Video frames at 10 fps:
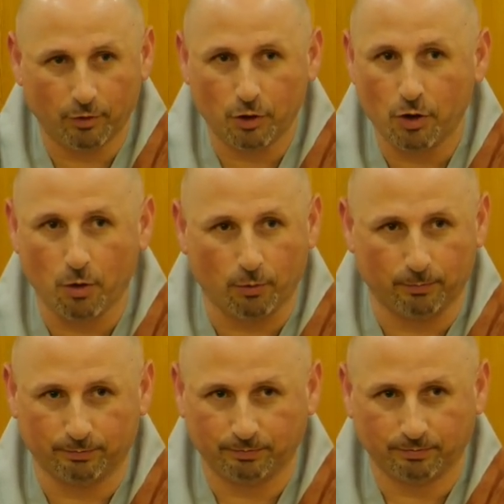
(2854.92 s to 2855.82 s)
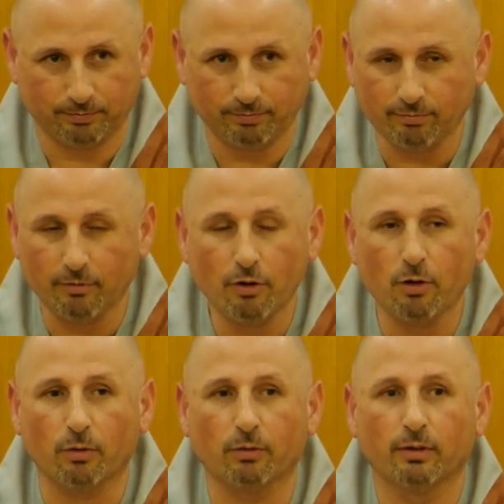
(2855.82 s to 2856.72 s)
No,
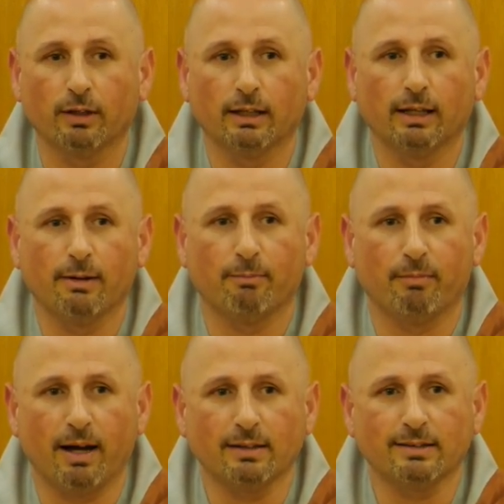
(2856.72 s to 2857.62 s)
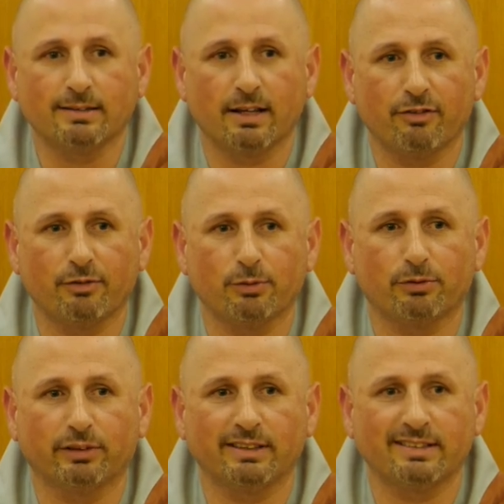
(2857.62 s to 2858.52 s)
no. Monks have
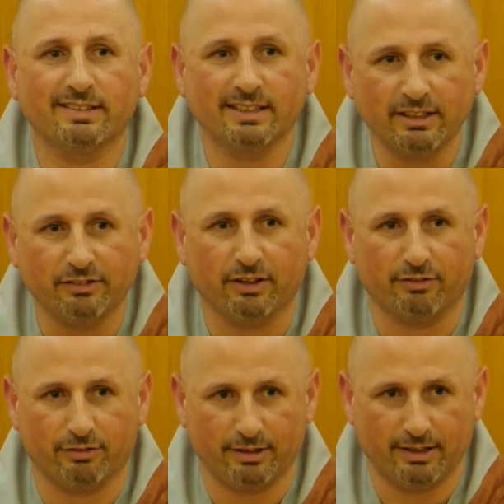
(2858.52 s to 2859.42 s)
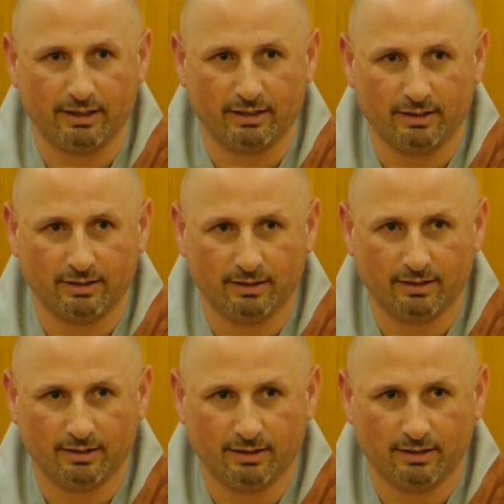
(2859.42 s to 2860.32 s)
to receive everything.
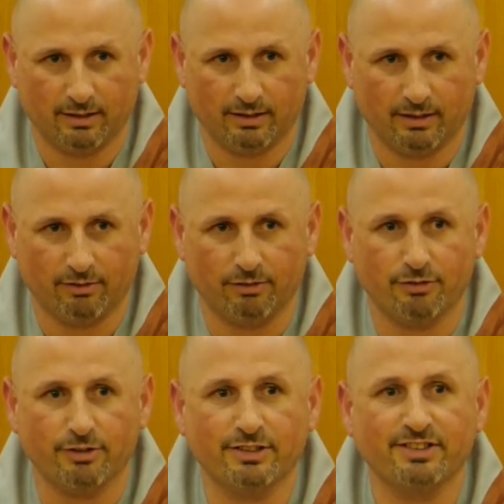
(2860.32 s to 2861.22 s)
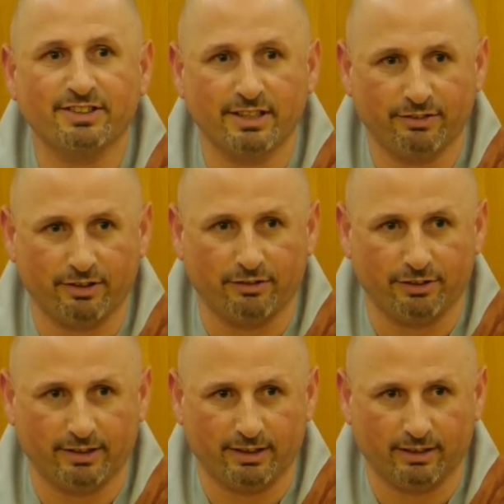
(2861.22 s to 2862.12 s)
Receive,
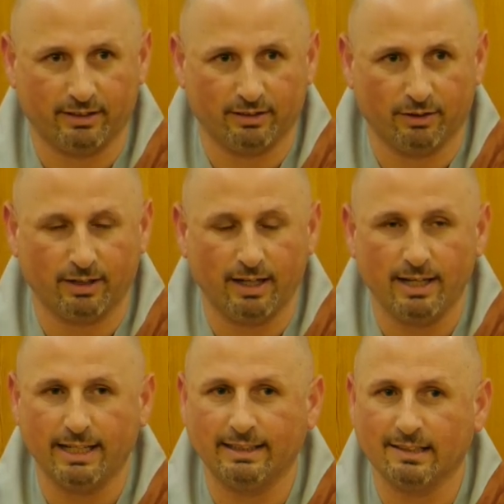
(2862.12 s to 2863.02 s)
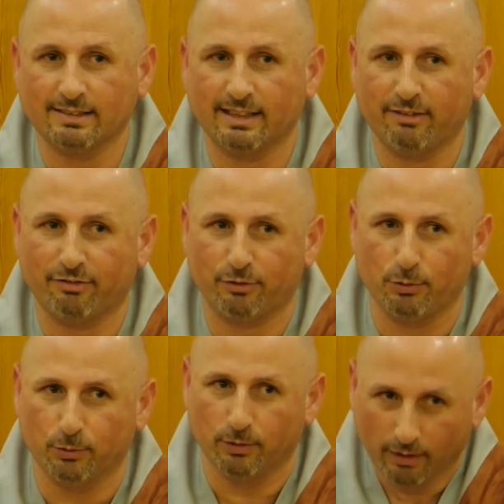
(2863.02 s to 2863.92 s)
everything. Okay, he doesn't have
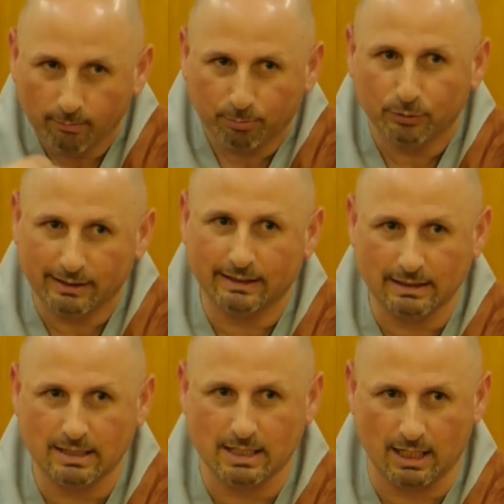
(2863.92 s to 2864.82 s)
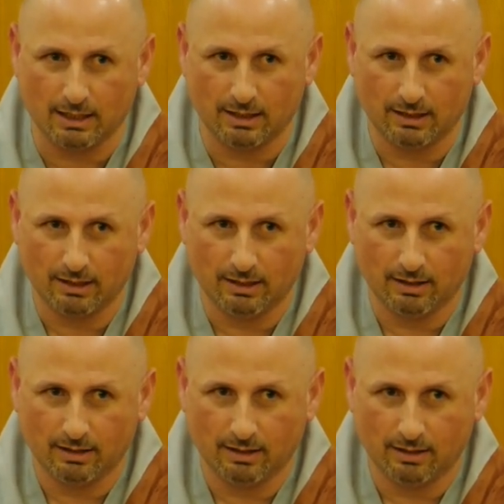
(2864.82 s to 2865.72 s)
to put it inside
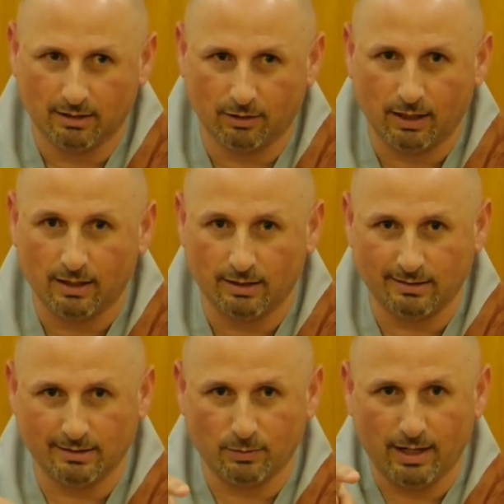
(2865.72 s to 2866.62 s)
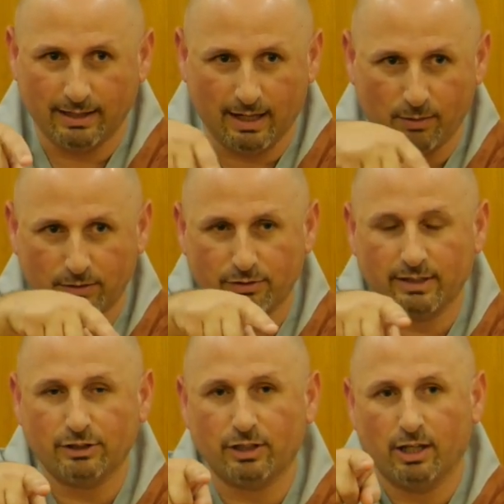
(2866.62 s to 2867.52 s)
Okay, this is why in our
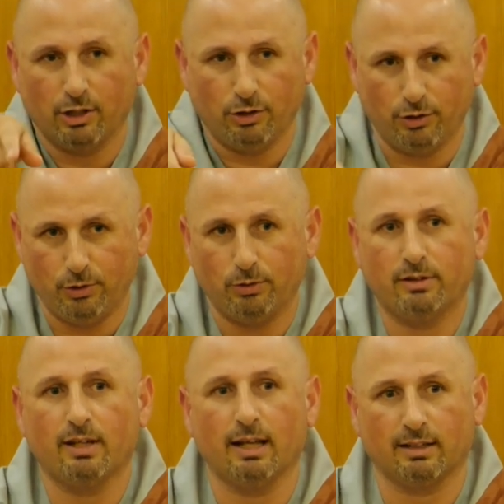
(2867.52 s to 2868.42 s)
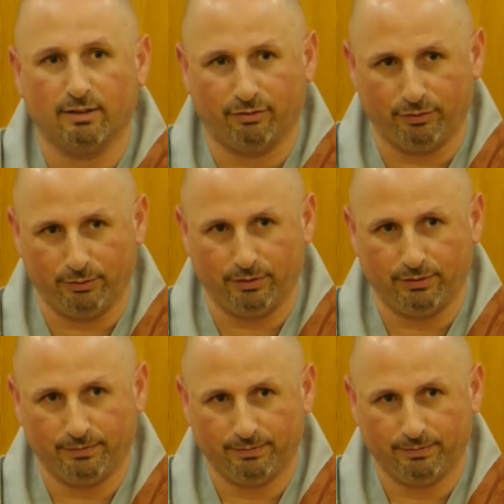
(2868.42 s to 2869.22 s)
tradition you take the food.